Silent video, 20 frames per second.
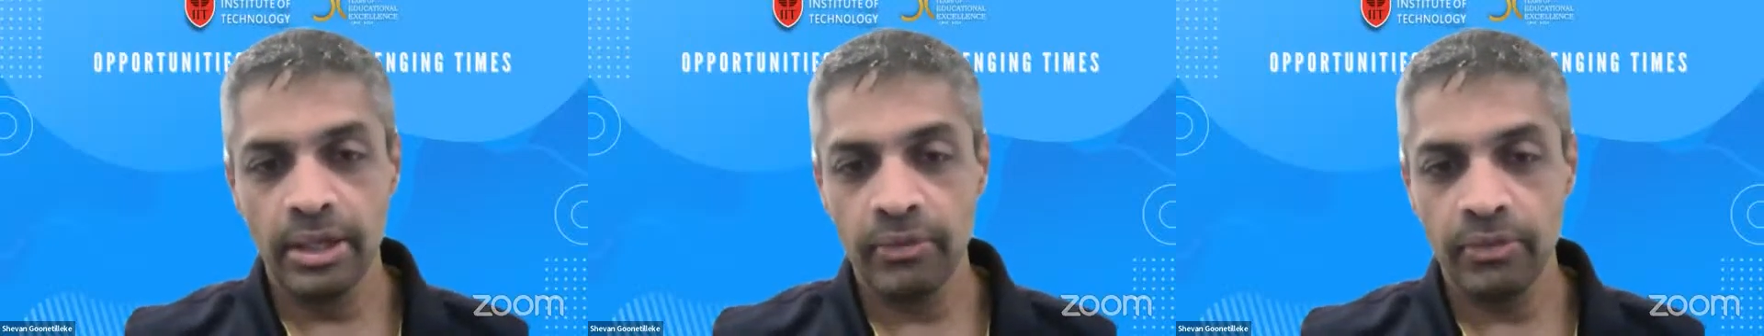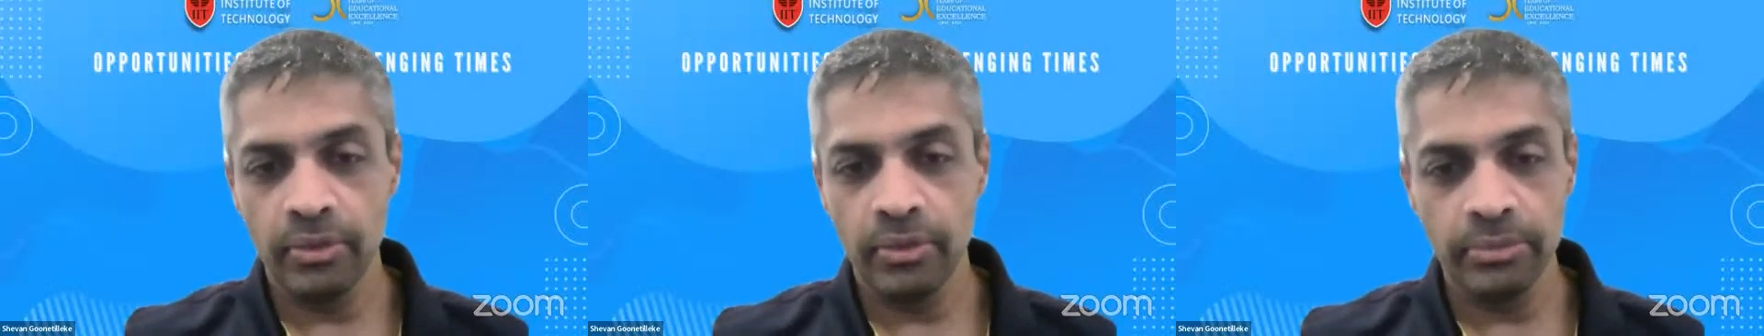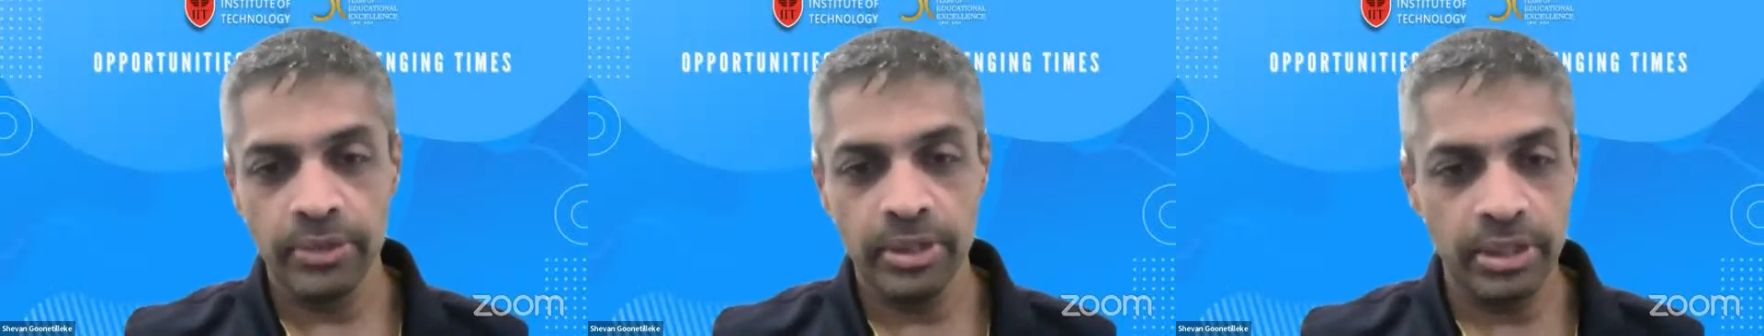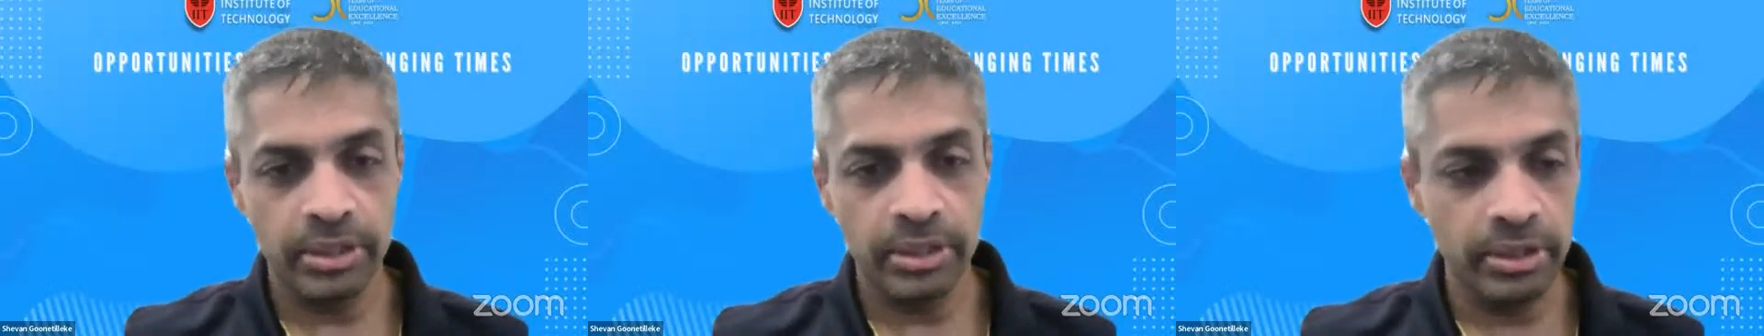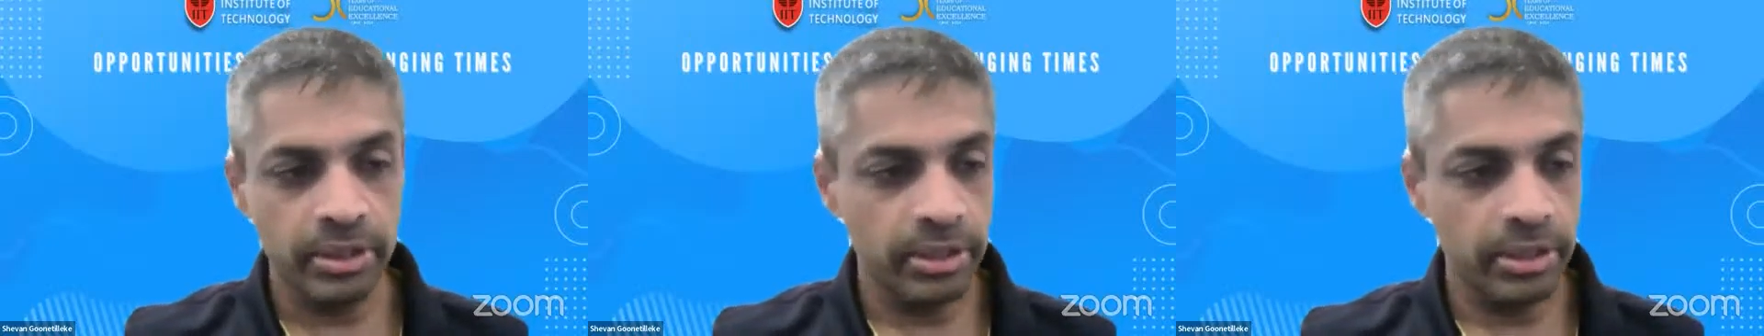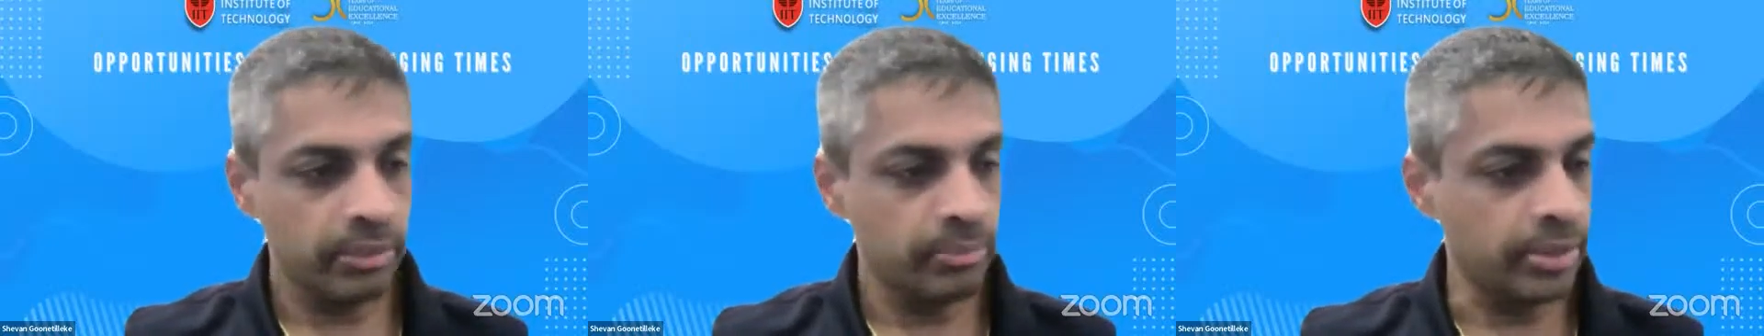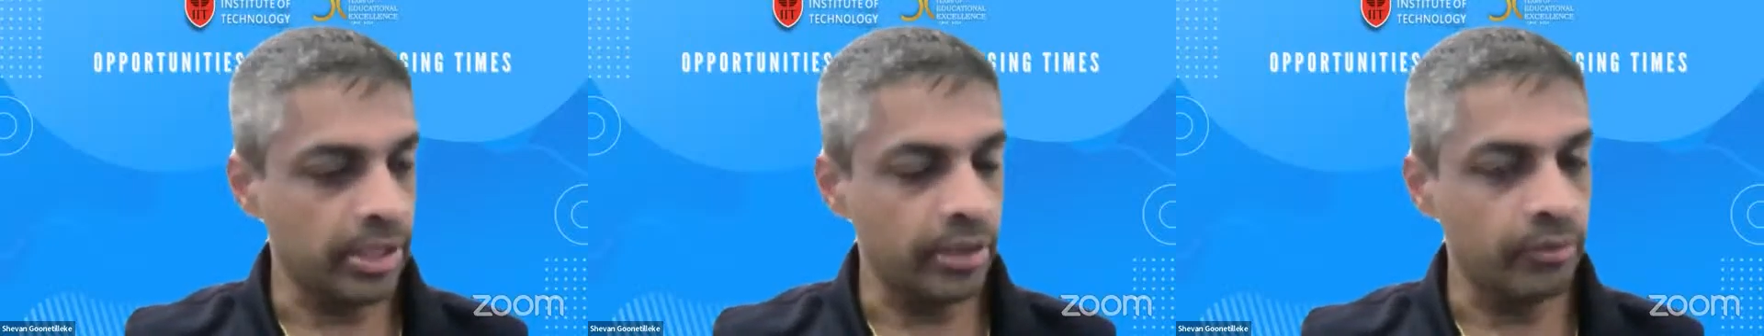From
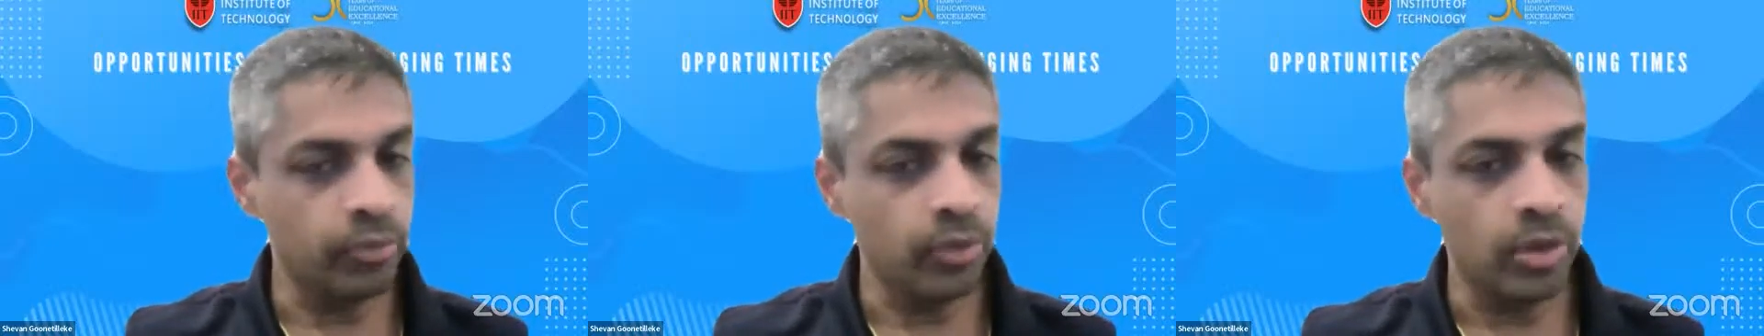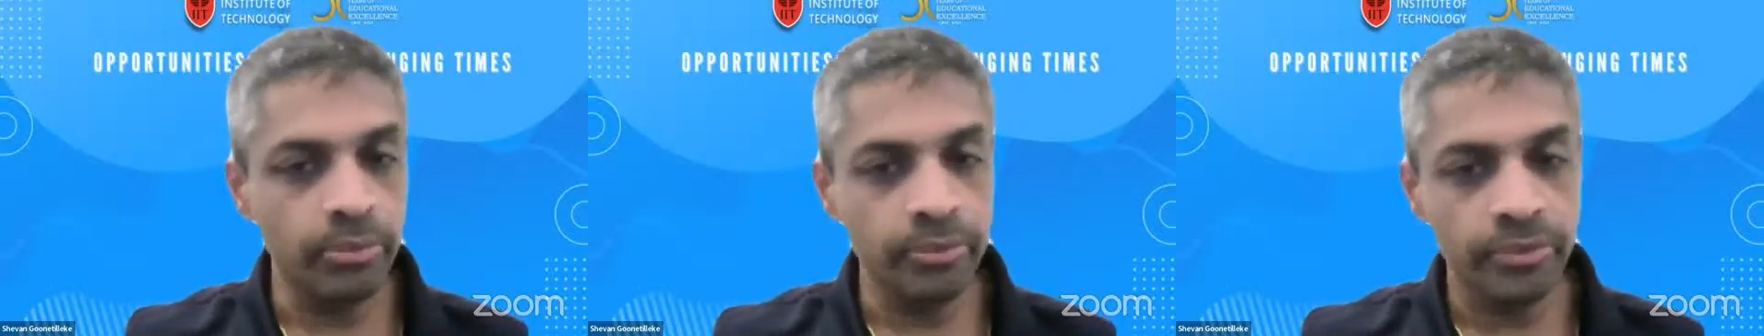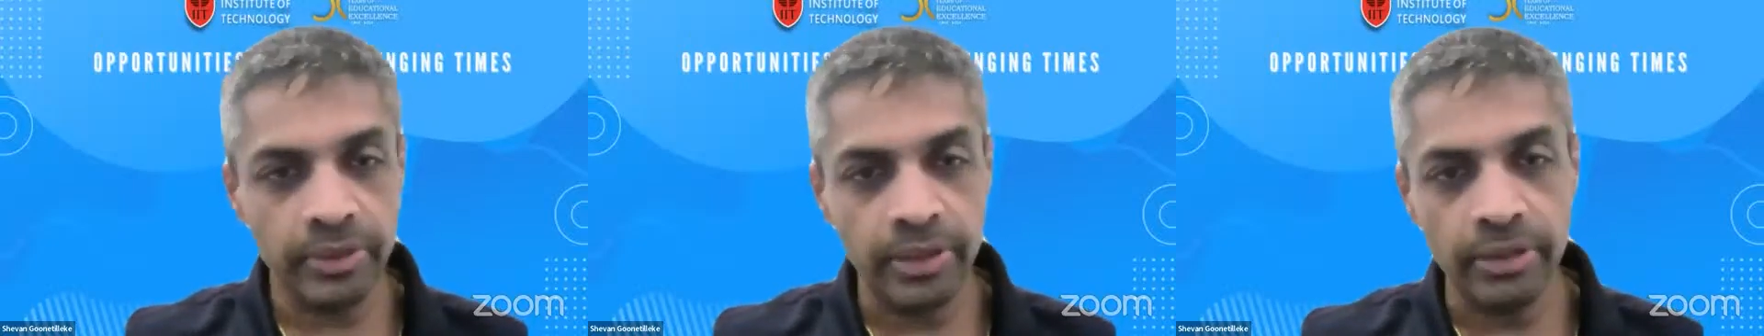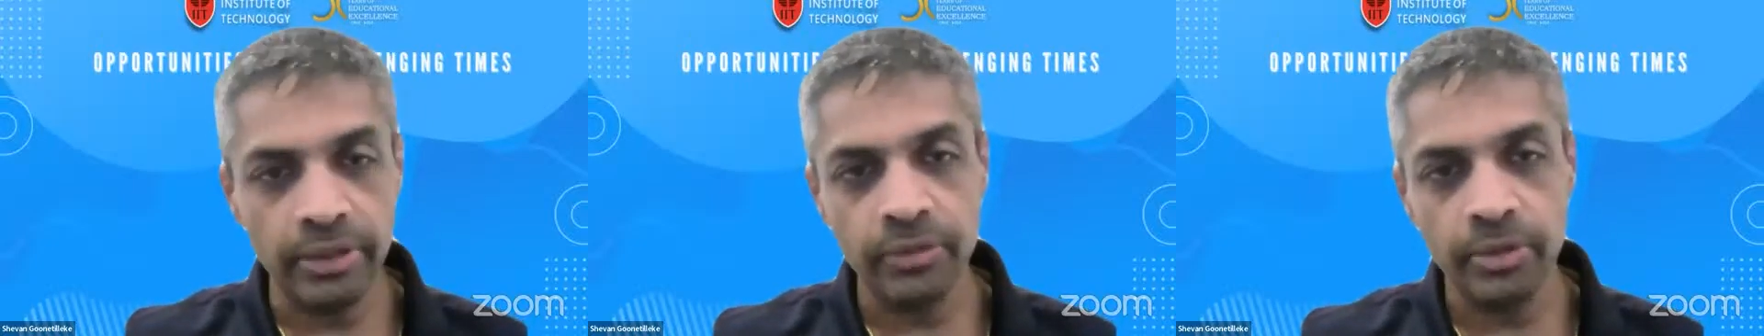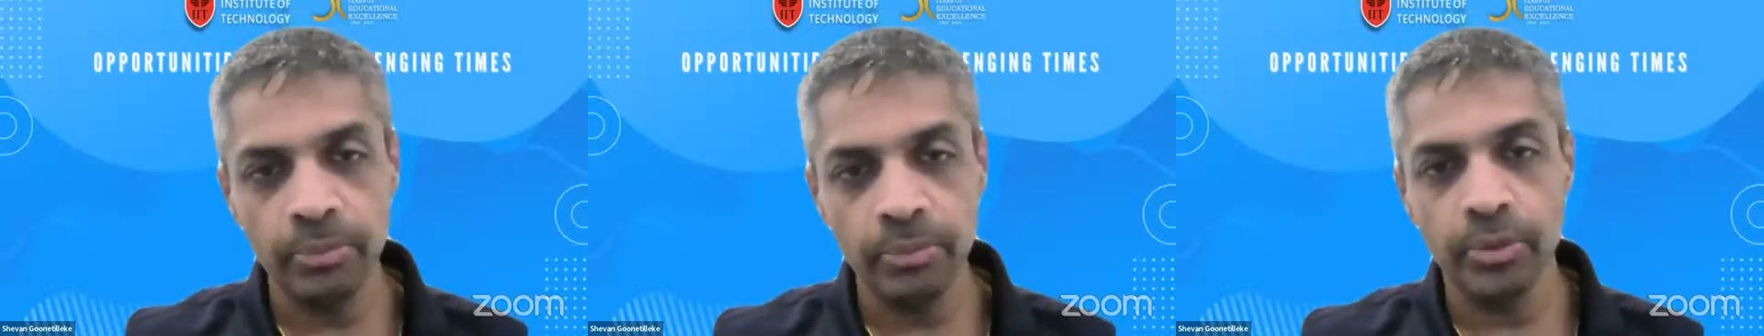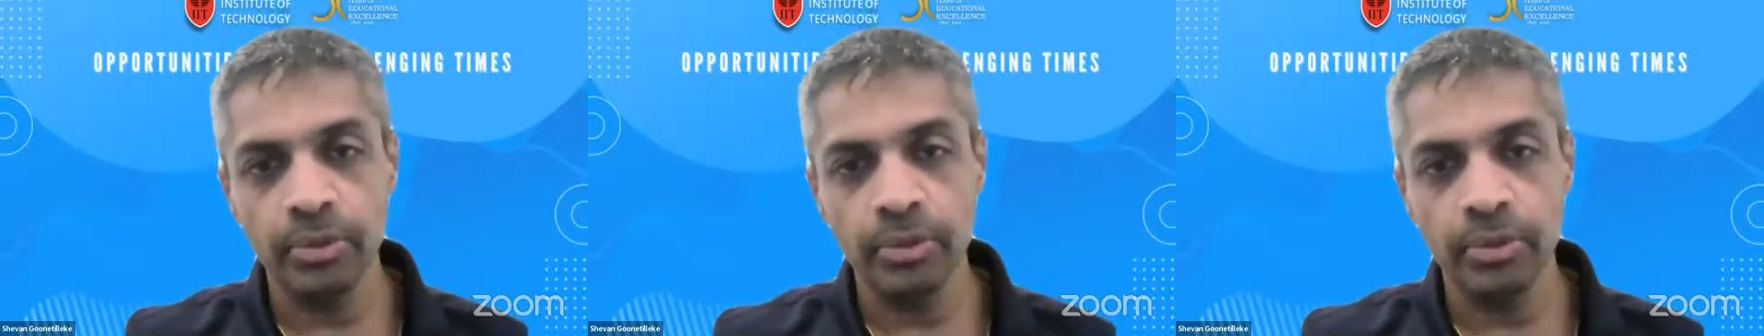the platforms that